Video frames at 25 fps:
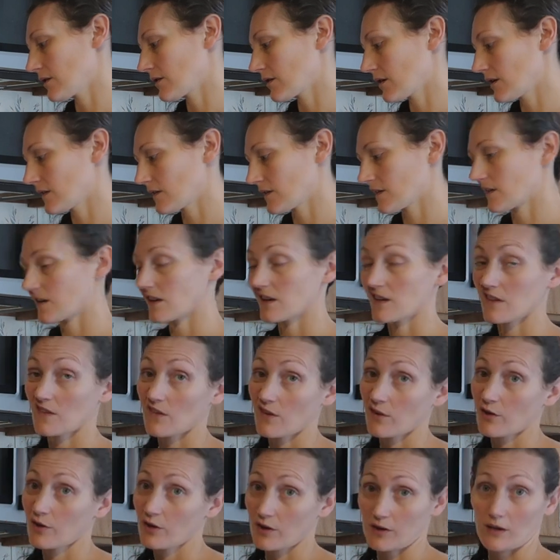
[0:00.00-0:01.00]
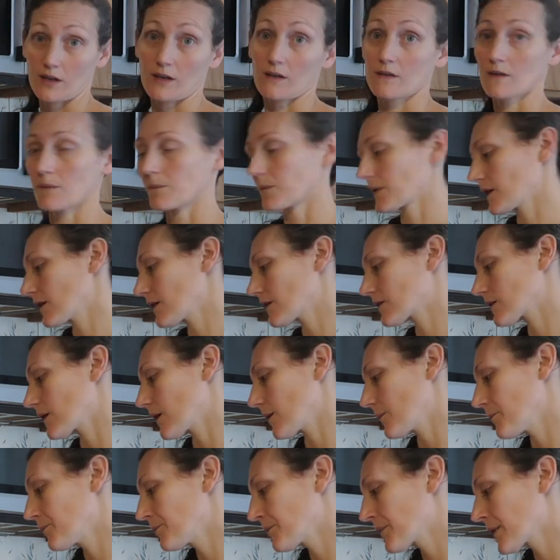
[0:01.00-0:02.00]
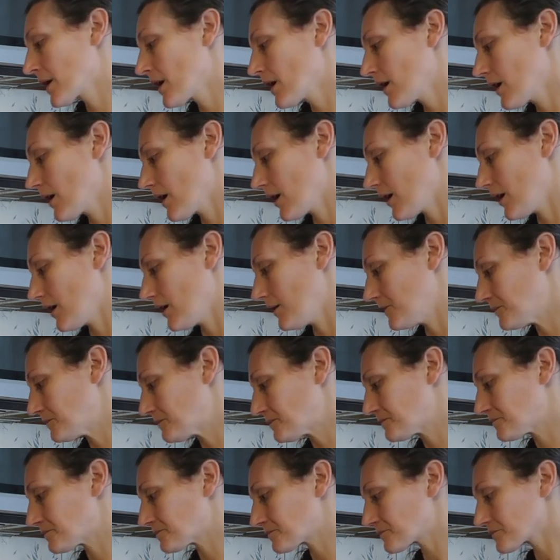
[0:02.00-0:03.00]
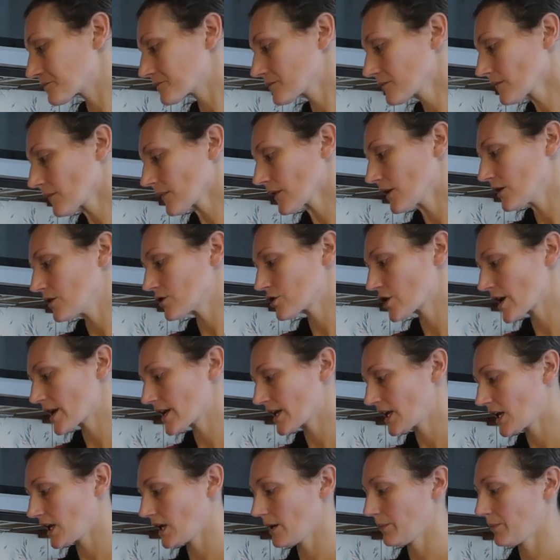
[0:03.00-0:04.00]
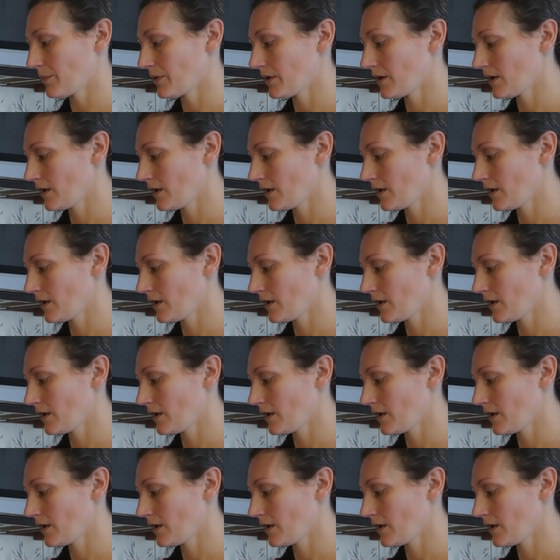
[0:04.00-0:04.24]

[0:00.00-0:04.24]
degrees is going to start cooking something. So um, you try to keep,